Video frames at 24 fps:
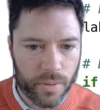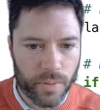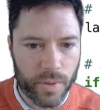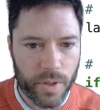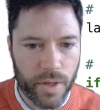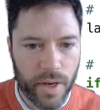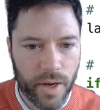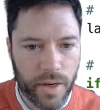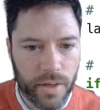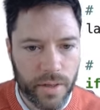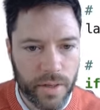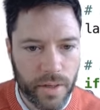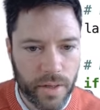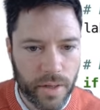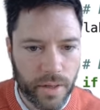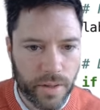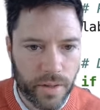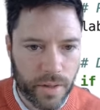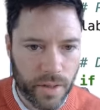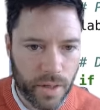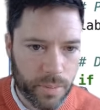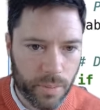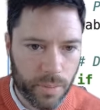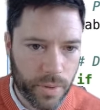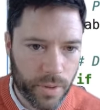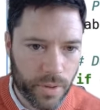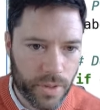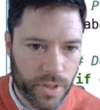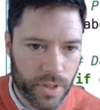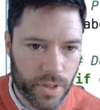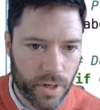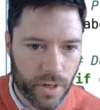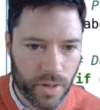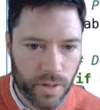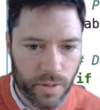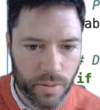We calculate the
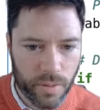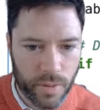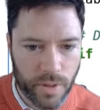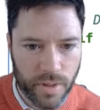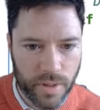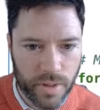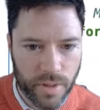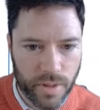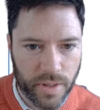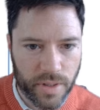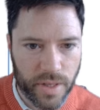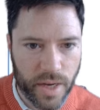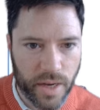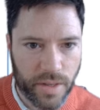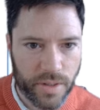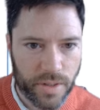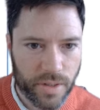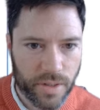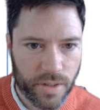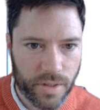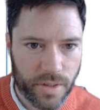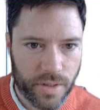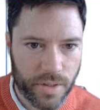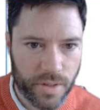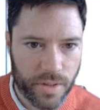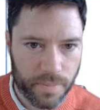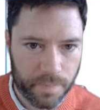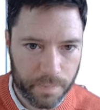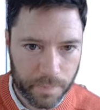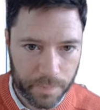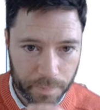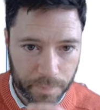inputs here, which are the tensors.